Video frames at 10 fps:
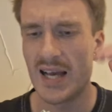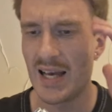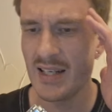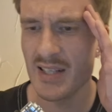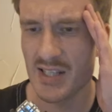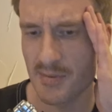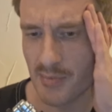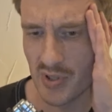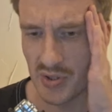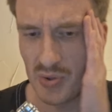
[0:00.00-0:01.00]
And as
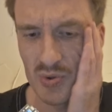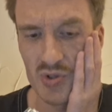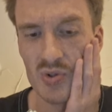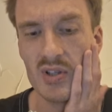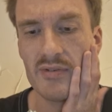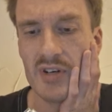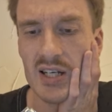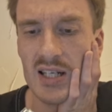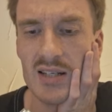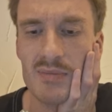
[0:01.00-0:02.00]
per usual, if I
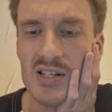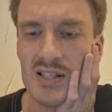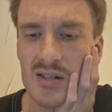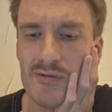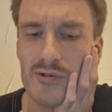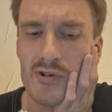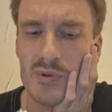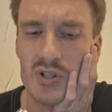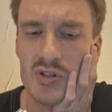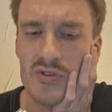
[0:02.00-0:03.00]
click myself
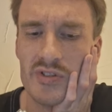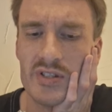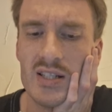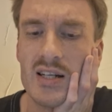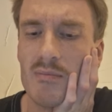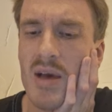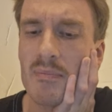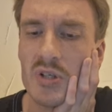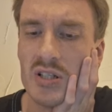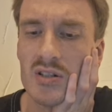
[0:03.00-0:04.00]
forward on this little
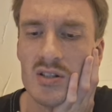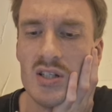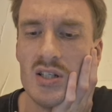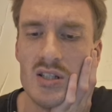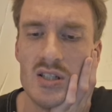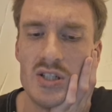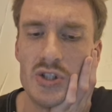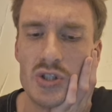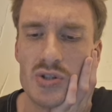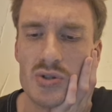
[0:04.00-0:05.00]
map here, it
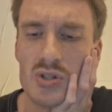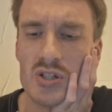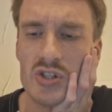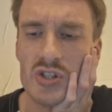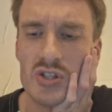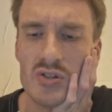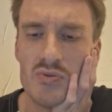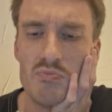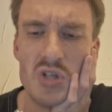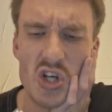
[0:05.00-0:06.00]
also turns
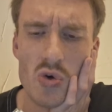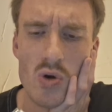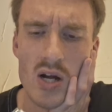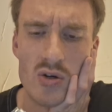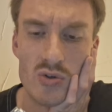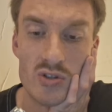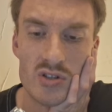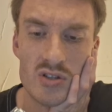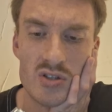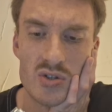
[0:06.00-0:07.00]
me around.
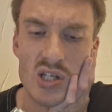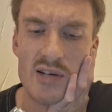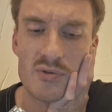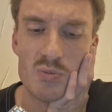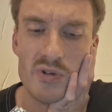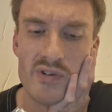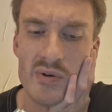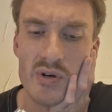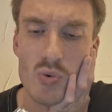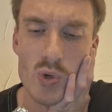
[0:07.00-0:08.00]
So I have to be
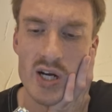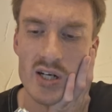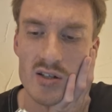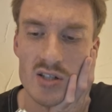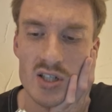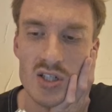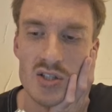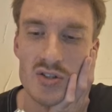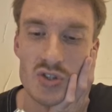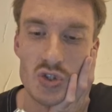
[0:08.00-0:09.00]
very aware
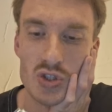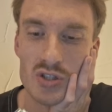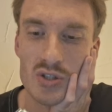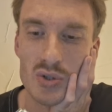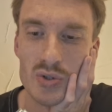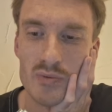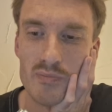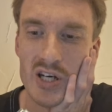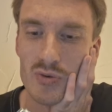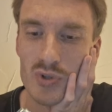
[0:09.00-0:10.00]
to not go
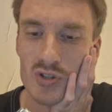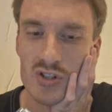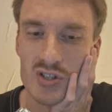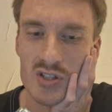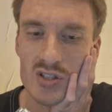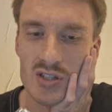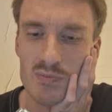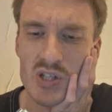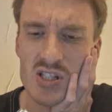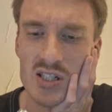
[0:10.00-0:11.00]
backwards,
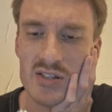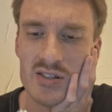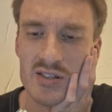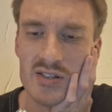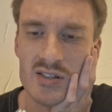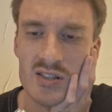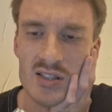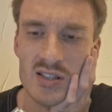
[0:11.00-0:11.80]
especially since